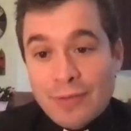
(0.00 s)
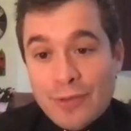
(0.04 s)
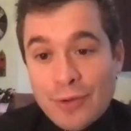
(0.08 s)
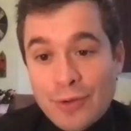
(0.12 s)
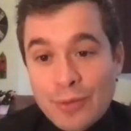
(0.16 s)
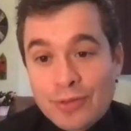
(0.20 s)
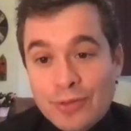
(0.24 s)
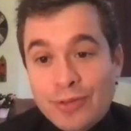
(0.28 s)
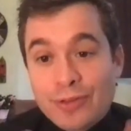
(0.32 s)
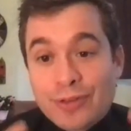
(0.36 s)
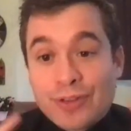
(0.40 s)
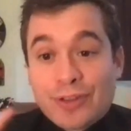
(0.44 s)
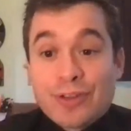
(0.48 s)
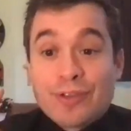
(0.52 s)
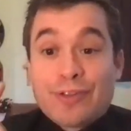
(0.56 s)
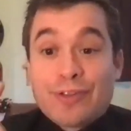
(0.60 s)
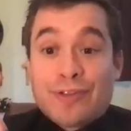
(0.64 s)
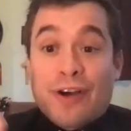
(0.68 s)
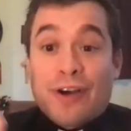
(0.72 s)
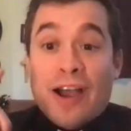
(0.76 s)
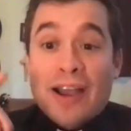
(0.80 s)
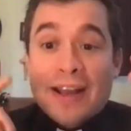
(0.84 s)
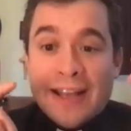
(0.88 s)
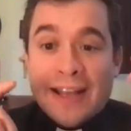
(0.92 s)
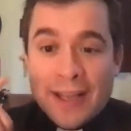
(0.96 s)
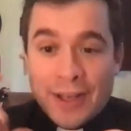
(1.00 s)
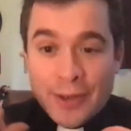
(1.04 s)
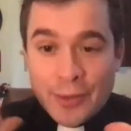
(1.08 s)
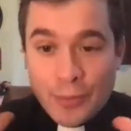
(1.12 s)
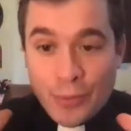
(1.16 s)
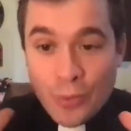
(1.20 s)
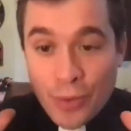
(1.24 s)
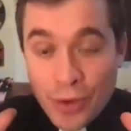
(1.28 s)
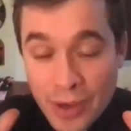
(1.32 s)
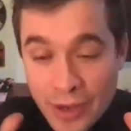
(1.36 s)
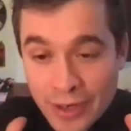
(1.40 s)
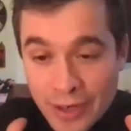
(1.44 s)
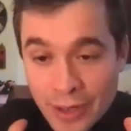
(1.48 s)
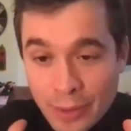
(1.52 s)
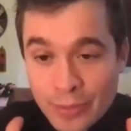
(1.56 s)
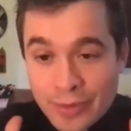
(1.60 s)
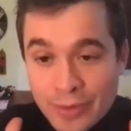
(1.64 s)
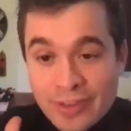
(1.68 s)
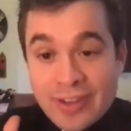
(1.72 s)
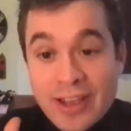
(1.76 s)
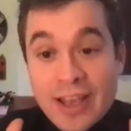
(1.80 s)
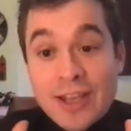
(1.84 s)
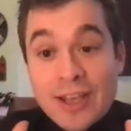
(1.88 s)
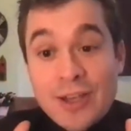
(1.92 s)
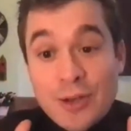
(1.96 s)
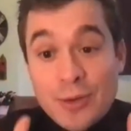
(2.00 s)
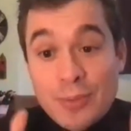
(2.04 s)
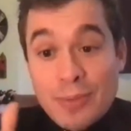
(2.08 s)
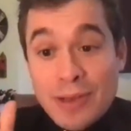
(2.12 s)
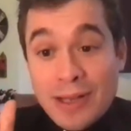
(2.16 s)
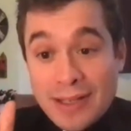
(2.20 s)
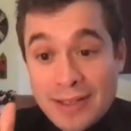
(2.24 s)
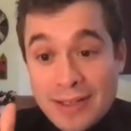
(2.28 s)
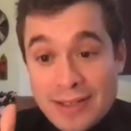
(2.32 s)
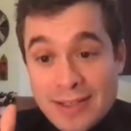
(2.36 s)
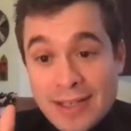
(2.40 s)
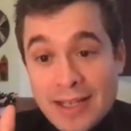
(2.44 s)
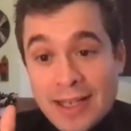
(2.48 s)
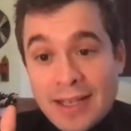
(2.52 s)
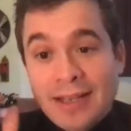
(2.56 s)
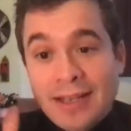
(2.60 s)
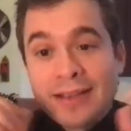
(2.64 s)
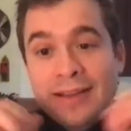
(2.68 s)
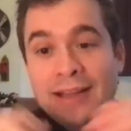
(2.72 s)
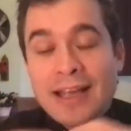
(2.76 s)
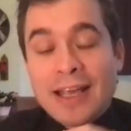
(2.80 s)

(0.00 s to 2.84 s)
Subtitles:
if you were to define it in a word, I would say humility,